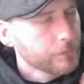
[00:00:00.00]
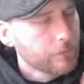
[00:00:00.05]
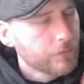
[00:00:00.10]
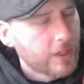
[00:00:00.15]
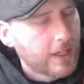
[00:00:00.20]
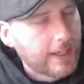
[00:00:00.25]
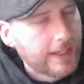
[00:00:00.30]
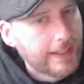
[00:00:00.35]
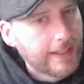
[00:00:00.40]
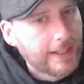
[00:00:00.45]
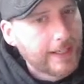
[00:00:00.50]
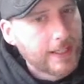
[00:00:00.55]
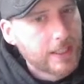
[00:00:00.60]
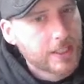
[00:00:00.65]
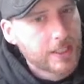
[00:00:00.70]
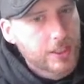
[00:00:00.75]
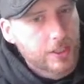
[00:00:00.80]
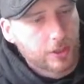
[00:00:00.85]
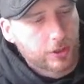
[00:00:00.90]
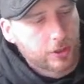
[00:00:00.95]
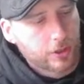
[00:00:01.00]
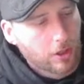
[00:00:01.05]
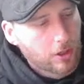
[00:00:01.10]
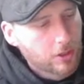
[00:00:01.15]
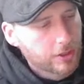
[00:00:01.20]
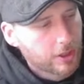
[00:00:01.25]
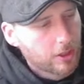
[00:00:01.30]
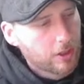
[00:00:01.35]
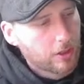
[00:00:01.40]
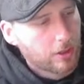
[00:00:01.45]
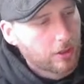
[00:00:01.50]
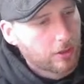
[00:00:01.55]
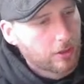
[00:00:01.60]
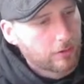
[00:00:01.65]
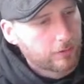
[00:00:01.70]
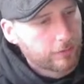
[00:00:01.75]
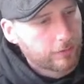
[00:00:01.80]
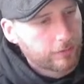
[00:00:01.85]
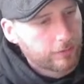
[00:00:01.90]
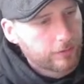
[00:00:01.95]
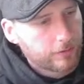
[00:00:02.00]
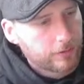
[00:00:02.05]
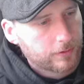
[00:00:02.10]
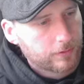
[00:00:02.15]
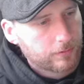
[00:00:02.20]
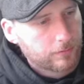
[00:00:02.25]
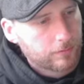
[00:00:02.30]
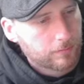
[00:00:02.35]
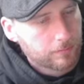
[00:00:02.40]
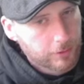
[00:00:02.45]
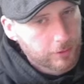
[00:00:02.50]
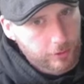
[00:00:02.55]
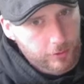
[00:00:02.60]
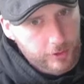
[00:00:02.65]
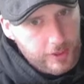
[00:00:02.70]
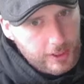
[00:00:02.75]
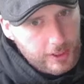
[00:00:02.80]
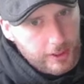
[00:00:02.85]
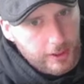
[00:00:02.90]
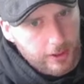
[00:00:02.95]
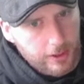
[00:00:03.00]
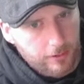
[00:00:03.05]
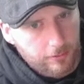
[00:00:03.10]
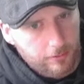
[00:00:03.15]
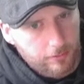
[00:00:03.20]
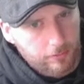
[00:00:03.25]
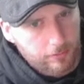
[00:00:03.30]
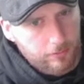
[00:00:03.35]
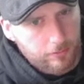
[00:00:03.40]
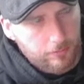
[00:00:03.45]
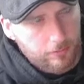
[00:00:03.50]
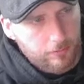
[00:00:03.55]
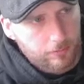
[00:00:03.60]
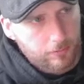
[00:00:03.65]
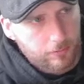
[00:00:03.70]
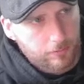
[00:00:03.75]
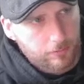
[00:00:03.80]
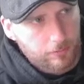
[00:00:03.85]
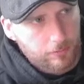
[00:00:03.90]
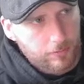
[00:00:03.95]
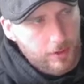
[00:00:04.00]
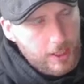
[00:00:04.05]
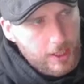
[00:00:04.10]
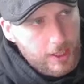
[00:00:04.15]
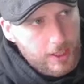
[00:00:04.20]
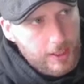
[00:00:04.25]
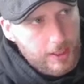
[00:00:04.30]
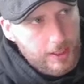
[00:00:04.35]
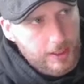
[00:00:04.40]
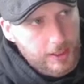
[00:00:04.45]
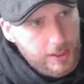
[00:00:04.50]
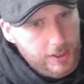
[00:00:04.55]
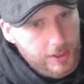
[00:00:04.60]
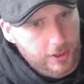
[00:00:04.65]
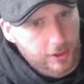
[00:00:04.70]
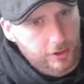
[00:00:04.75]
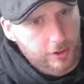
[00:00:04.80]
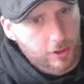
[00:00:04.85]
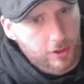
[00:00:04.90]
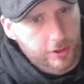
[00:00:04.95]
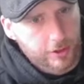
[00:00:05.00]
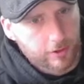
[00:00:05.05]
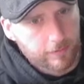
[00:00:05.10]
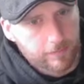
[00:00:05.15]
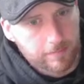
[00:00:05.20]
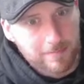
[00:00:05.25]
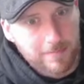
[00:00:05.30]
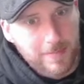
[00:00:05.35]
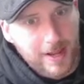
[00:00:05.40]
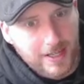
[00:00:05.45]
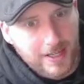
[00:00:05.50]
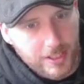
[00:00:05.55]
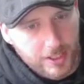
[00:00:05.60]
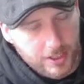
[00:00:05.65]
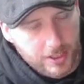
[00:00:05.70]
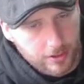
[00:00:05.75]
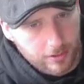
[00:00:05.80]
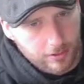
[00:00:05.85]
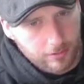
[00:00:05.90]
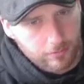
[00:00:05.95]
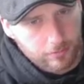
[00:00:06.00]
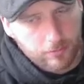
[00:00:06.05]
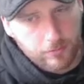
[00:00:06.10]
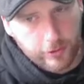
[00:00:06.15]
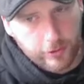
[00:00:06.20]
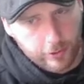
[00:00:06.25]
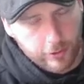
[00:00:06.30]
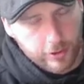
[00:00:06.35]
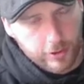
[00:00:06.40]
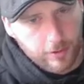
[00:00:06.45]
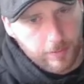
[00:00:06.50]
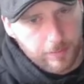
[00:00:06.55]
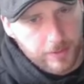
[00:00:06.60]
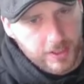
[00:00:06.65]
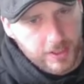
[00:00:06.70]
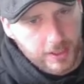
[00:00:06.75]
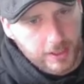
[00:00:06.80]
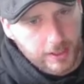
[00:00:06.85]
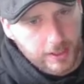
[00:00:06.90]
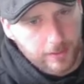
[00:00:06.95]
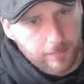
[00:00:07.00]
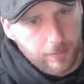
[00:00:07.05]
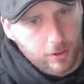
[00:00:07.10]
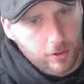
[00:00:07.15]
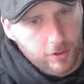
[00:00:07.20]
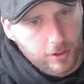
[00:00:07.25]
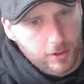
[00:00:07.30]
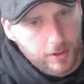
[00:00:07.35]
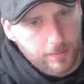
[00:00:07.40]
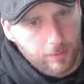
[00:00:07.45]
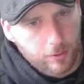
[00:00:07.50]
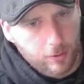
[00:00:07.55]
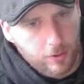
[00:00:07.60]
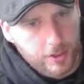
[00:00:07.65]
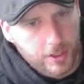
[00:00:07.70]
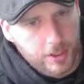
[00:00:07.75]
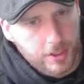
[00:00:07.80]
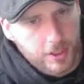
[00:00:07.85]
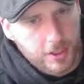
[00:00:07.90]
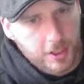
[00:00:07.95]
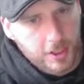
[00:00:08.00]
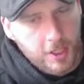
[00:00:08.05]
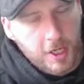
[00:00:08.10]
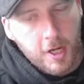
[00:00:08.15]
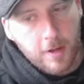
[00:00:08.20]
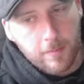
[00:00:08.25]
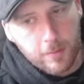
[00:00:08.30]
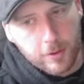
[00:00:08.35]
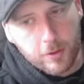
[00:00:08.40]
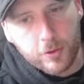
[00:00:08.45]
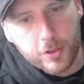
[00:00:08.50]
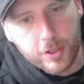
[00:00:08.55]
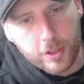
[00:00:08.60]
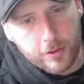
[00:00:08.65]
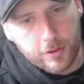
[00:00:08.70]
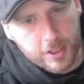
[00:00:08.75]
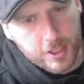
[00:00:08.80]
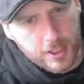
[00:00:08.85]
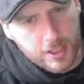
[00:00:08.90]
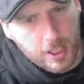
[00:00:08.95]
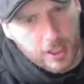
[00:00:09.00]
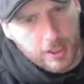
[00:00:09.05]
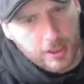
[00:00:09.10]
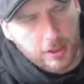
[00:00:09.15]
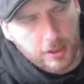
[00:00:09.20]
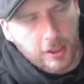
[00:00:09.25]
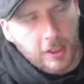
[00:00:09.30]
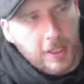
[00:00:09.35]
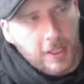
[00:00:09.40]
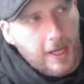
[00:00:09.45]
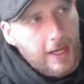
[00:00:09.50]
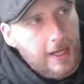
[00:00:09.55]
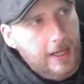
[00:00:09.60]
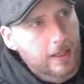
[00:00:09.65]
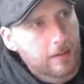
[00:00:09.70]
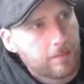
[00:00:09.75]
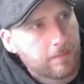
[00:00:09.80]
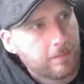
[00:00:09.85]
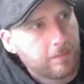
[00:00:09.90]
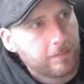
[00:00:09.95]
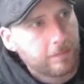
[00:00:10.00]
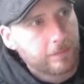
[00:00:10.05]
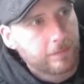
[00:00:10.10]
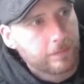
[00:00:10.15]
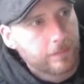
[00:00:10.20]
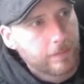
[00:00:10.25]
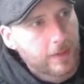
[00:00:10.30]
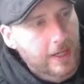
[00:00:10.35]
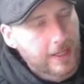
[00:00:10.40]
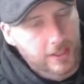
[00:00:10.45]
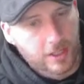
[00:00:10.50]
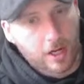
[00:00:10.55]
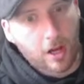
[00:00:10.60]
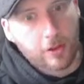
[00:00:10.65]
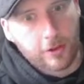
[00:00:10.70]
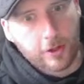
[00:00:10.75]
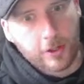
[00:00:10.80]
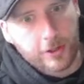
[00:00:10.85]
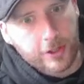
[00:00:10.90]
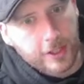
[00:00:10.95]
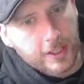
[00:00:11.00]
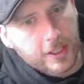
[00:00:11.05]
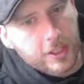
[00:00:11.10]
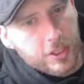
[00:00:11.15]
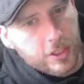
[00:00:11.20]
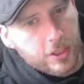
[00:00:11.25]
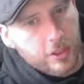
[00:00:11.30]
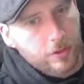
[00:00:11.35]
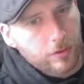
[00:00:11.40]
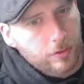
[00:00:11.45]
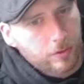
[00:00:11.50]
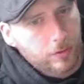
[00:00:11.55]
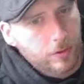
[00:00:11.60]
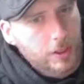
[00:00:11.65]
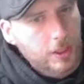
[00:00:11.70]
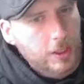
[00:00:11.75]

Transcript: He is the god of music. He is the god of medicine. Those 2 are particularly important. But also the sun and other things too.